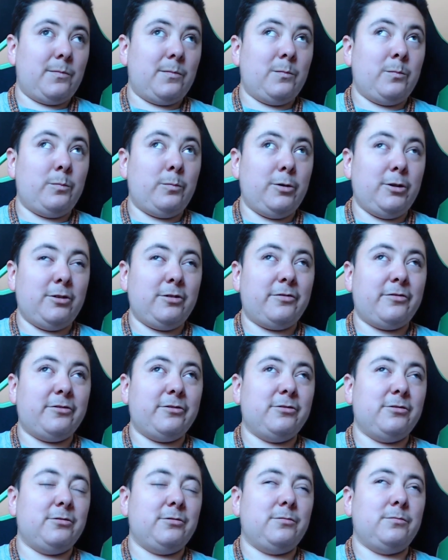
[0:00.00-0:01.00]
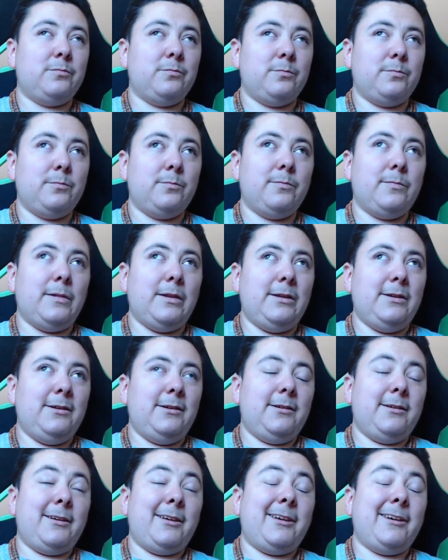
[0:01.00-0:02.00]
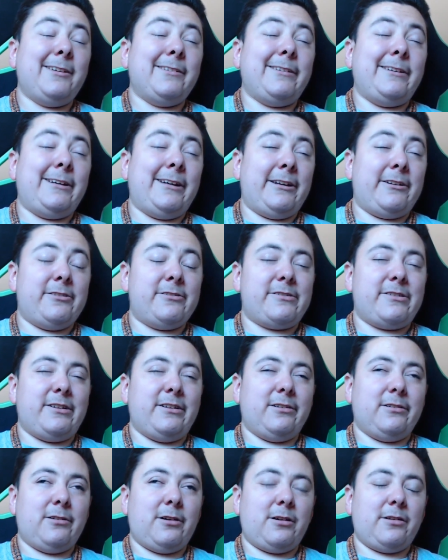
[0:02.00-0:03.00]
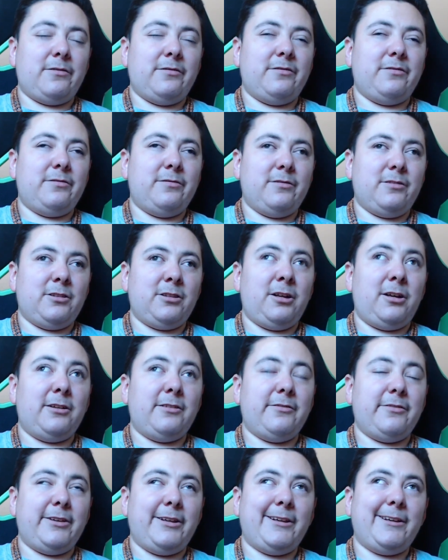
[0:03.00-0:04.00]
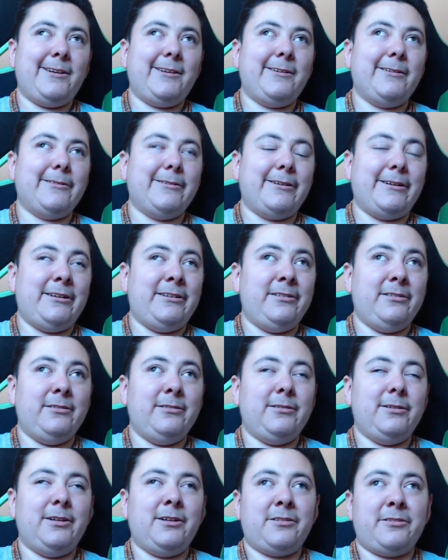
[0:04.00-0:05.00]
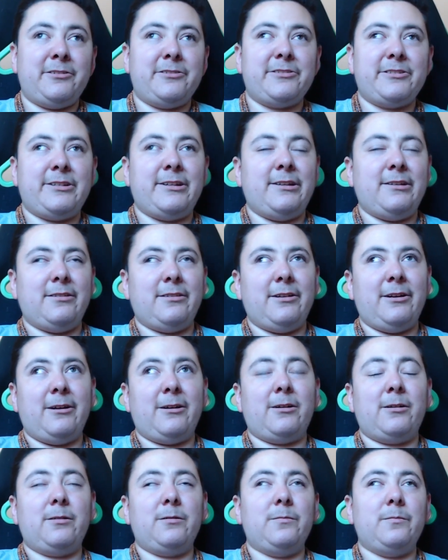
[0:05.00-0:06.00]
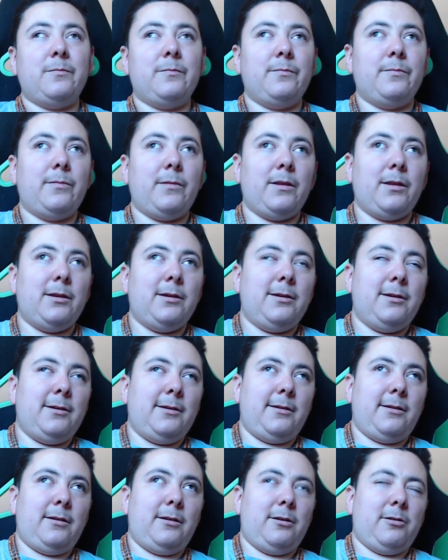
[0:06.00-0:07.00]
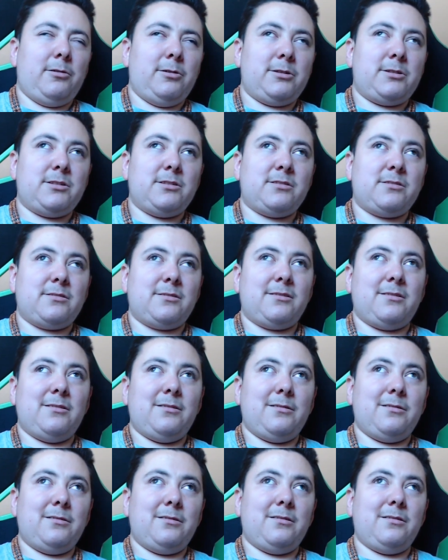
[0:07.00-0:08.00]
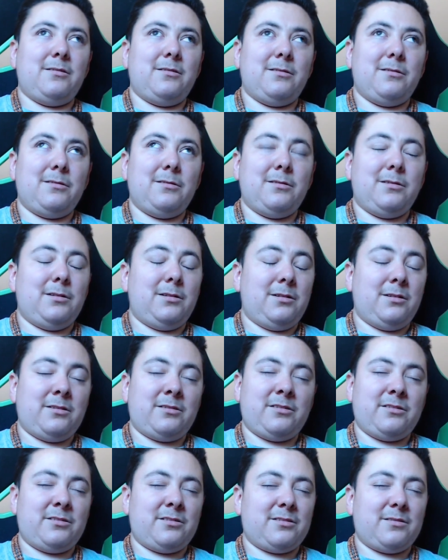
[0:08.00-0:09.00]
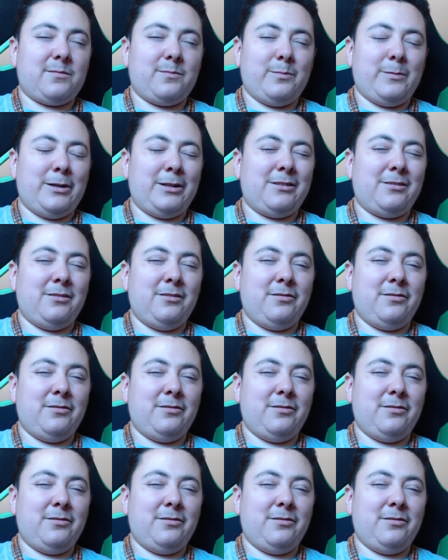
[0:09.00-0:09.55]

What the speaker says: beautiful healing energy. A lot of healing energy there. It just makes